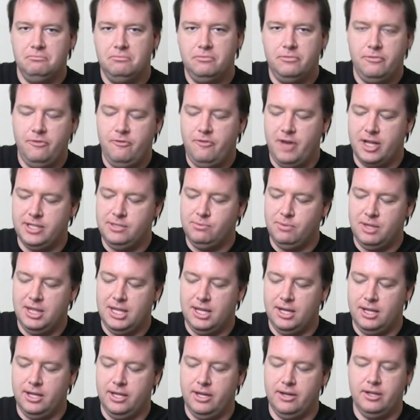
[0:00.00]
futz with it
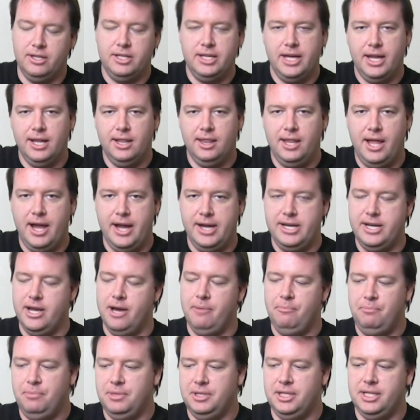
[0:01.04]
a little to get it lined
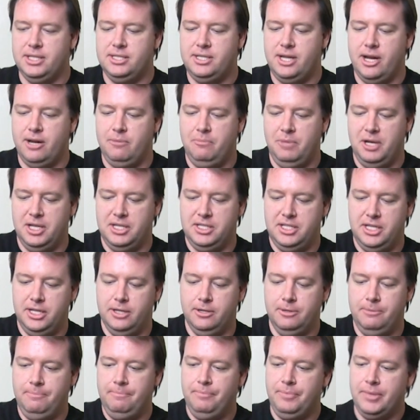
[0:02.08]
up, but that's not a big deal.